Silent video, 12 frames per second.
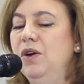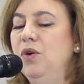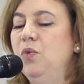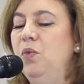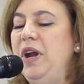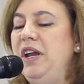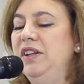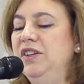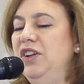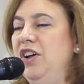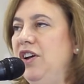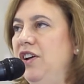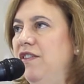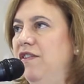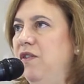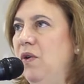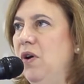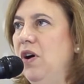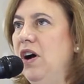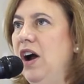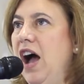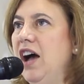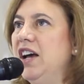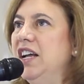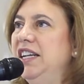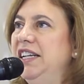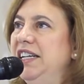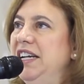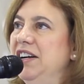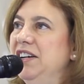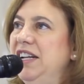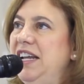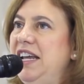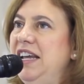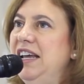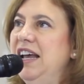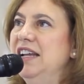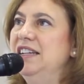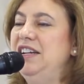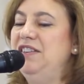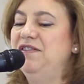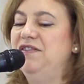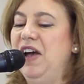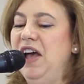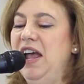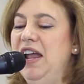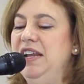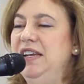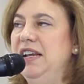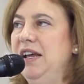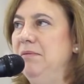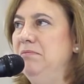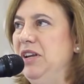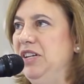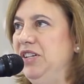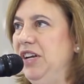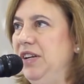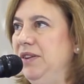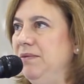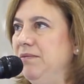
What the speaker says: We look for a clearly defined mission